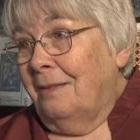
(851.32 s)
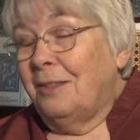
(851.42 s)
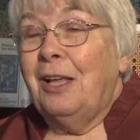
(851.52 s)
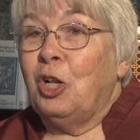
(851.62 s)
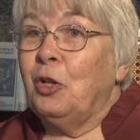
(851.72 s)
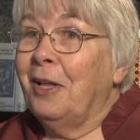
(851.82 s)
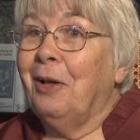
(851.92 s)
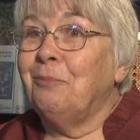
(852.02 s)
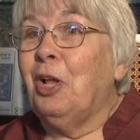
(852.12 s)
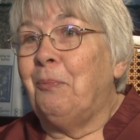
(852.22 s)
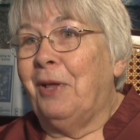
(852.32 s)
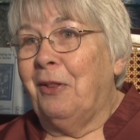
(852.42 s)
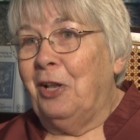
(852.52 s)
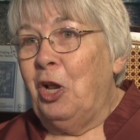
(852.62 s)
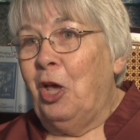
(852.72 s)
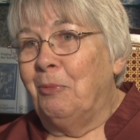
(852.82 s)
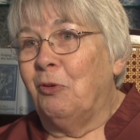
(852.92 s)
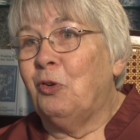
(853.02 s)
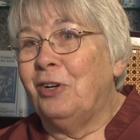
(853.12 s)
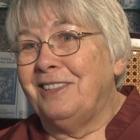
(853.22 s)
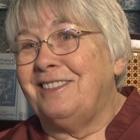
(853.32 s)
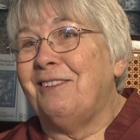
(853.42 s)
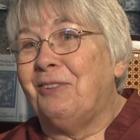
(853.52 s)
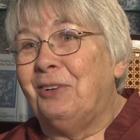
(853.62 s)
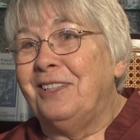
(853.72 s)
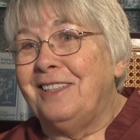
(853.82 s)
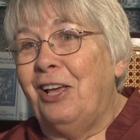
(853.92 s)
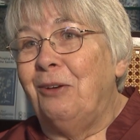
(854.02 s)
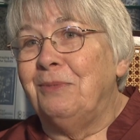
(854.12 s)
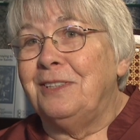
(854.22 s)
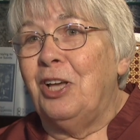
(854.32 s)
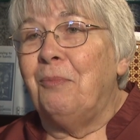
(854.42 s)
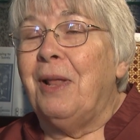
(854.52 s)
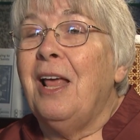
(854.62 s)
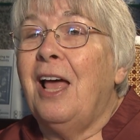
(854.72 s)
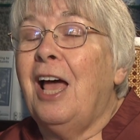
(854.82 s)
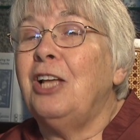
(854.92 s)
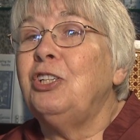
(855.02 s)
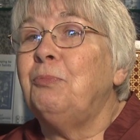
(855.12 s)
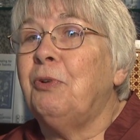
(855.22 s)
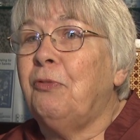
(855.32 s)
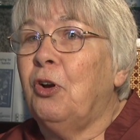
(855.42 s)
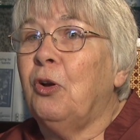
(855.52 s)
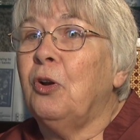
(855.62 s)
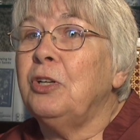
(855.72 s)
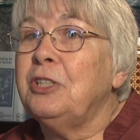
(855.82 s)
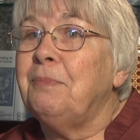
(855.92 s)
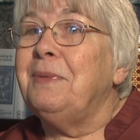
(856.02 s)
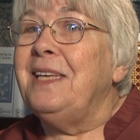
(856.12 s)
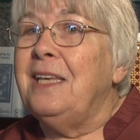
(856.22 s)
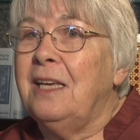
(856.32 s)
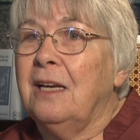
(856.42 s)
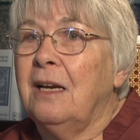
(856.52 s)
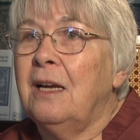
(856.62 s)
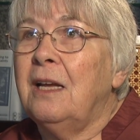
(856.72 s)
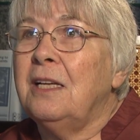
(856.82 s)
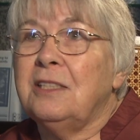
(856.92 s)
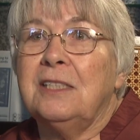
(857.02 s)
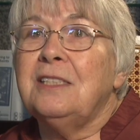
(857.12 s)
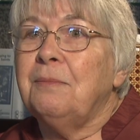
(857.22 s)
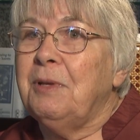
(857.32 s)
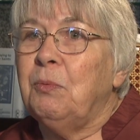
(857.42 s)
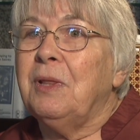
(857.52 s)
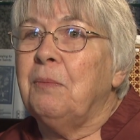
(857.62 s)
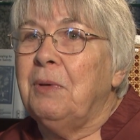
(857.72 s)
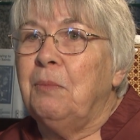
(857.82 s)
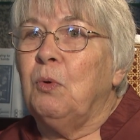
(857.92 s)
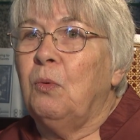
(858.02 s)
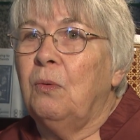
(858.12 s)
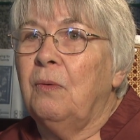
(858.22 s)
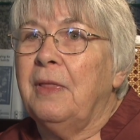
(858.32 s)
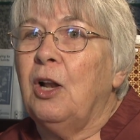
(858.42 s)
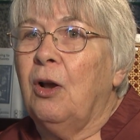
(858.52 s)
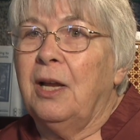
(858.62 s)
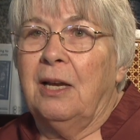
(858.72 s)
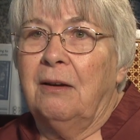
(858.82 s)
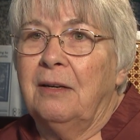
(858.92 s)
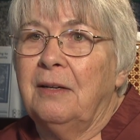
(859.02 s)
Not better than home, of course. Of course, home is home, but I do prefer to be here, just to be with the people that are here.